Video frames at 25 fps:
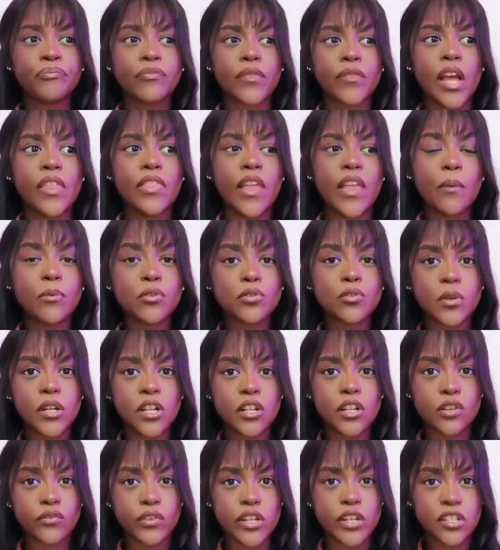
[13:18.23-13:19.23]
And that was one
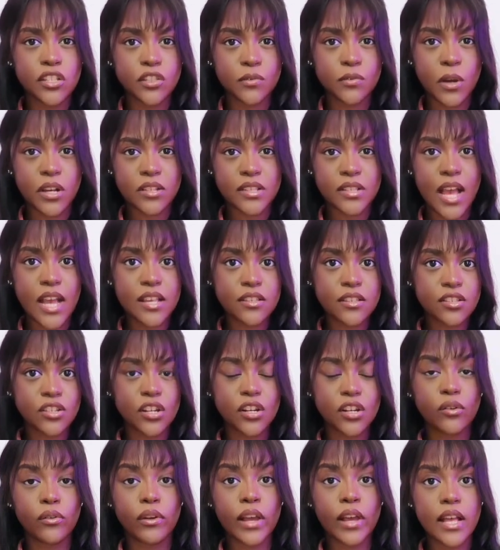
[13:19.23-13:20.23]
of the reasons why I was
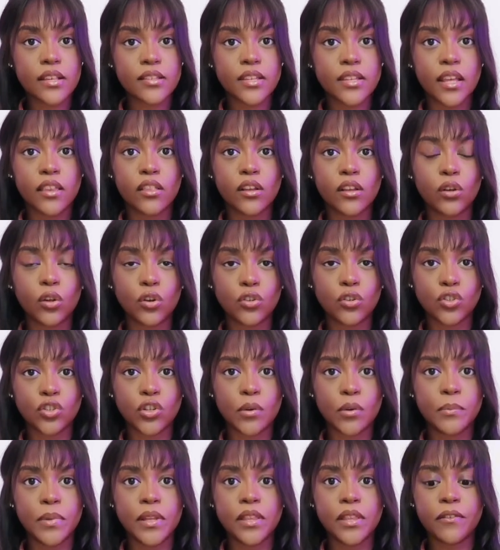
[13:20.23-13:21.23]
hesitant on getting the
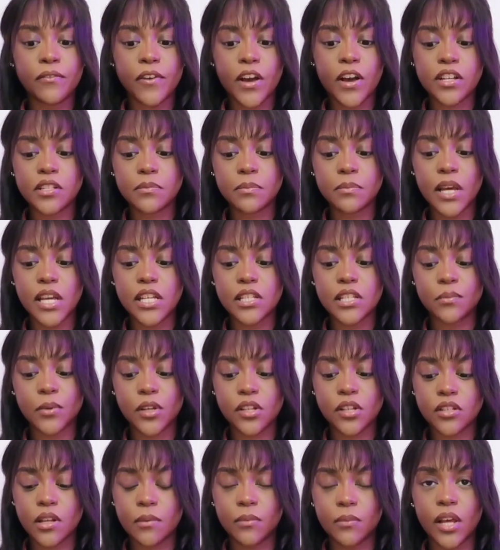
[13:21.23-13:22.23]
Longchamp in the first place,
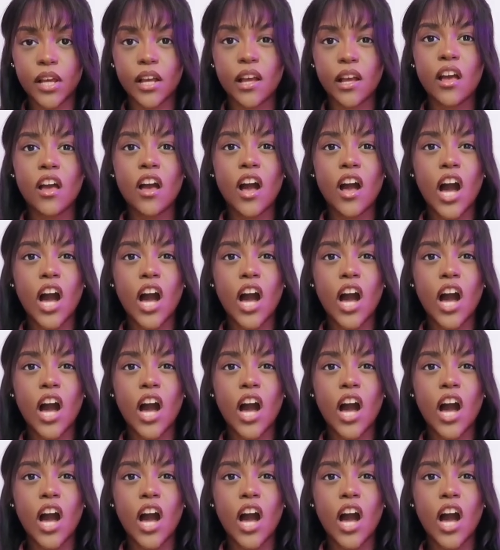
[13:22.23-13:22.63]
because I'm like,